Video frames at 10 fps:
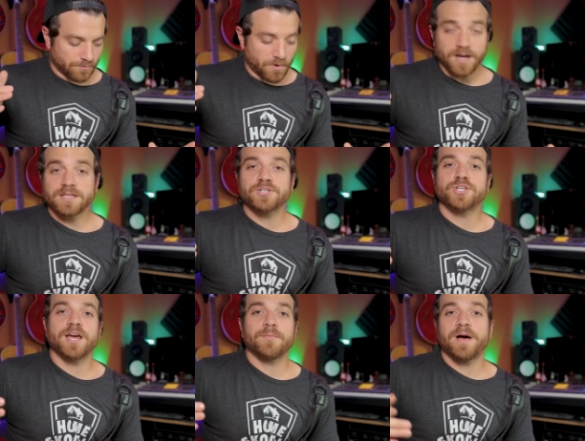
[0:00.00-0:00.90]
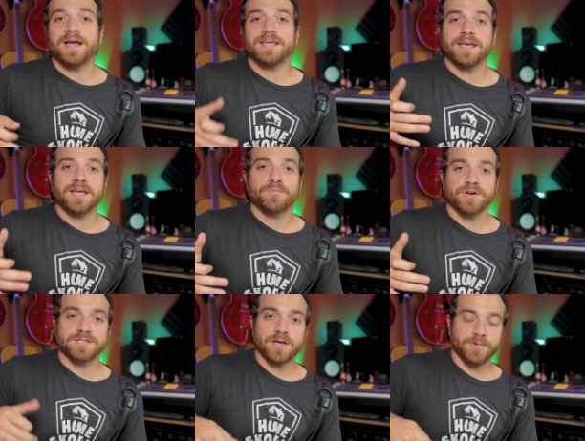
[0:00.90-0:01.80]
wanted to share my gigging
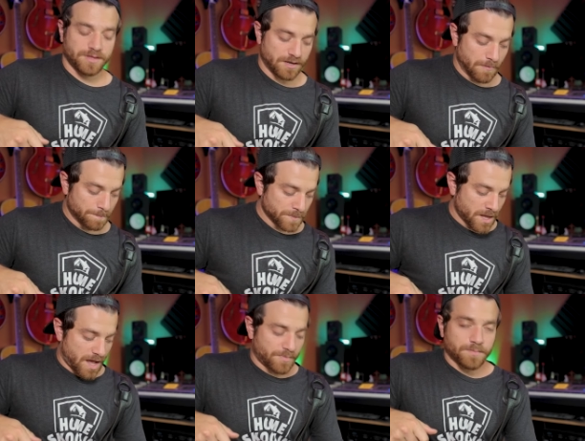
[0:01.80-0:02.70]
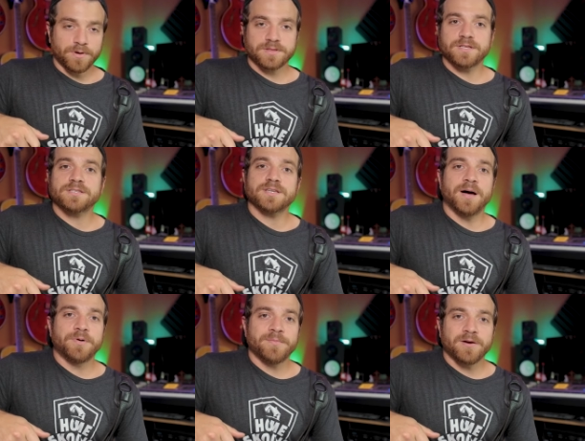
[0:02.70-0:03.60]
preset with you. I'm going to put this
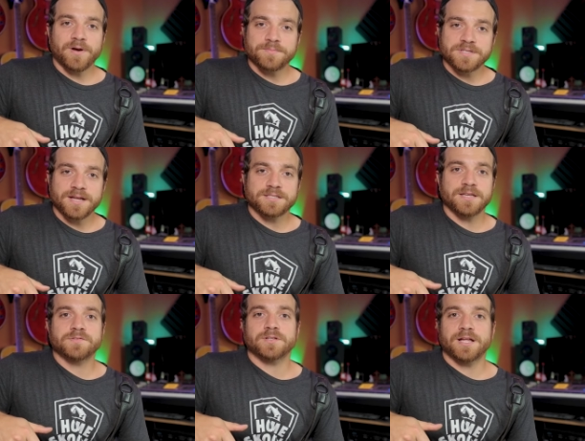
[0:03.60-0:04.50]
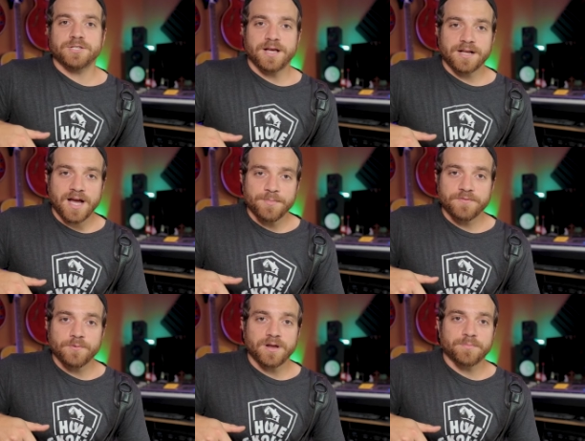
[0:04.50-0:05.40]
up on my website, stevestrelacci.com.
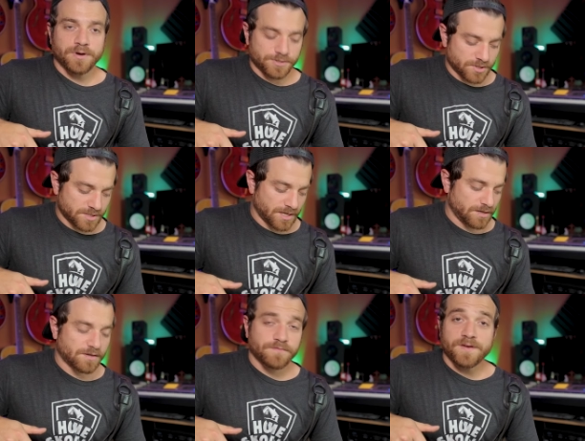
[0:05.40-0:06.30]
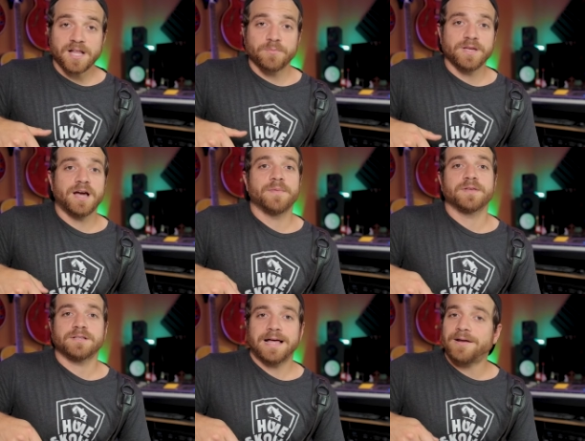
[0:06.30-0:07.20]
If you want to purchase it, you could follow me on
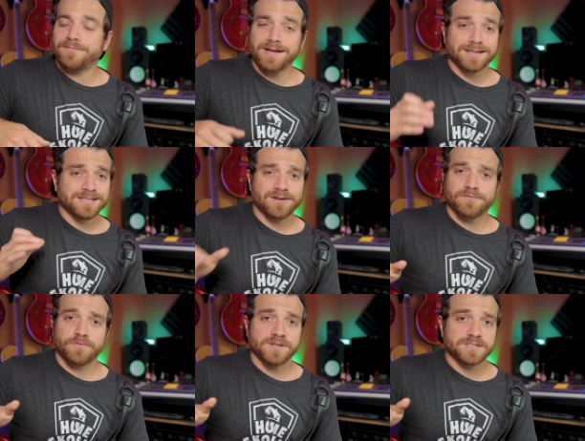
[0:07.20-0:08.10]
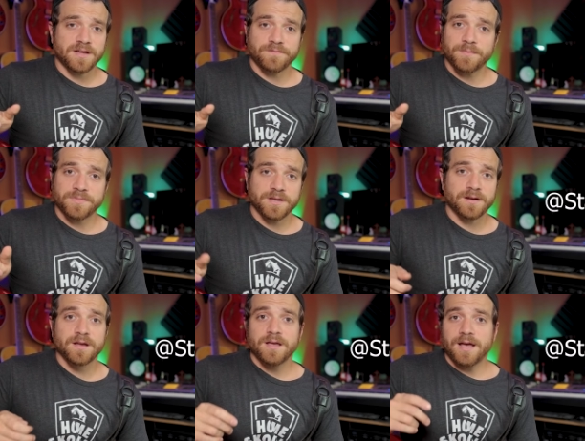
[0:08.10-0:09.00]
the cloud. I've got a ton of free stuff up
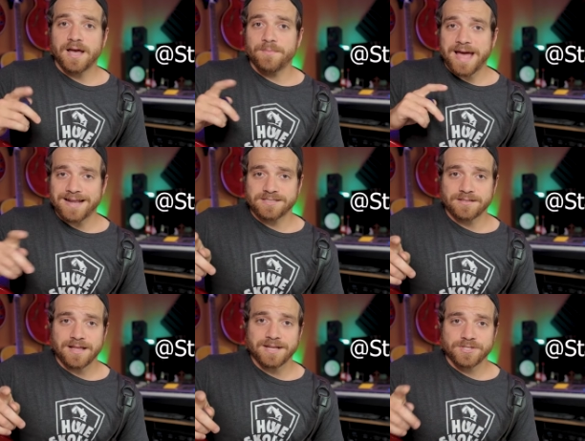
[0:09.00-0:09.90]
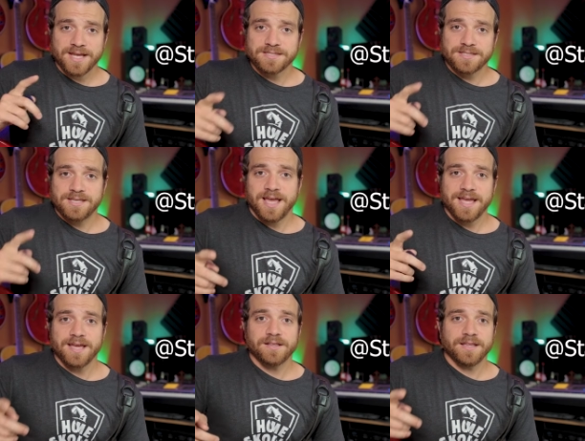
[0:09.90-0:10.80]
there, at Stalach,
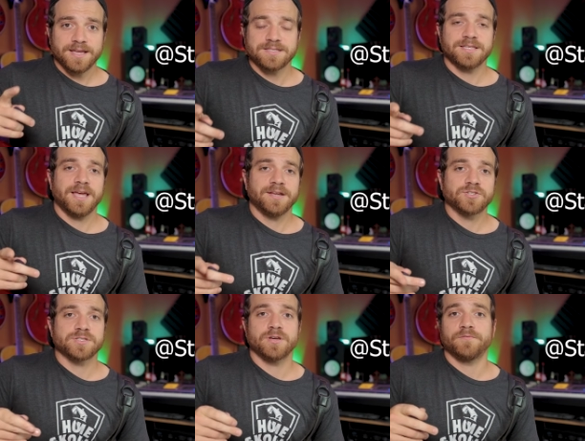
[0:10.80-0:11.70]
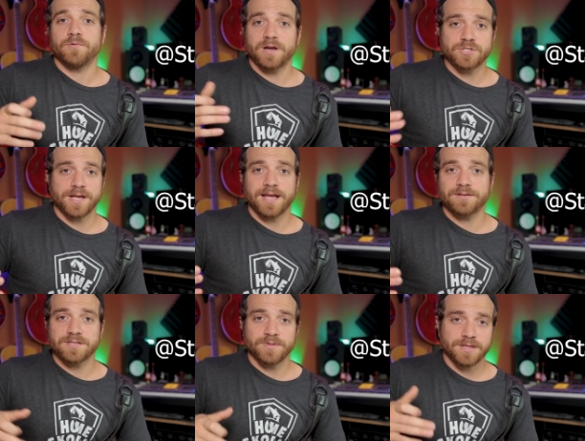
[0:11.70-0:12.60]
S-T-A-L-A-C-H. So if you want to check
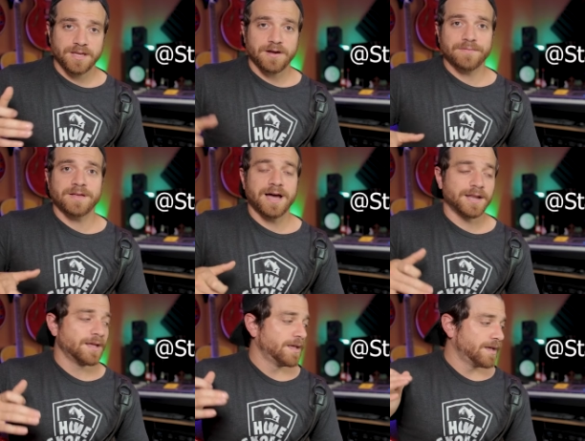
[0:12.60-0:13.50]
out some of the gear I've got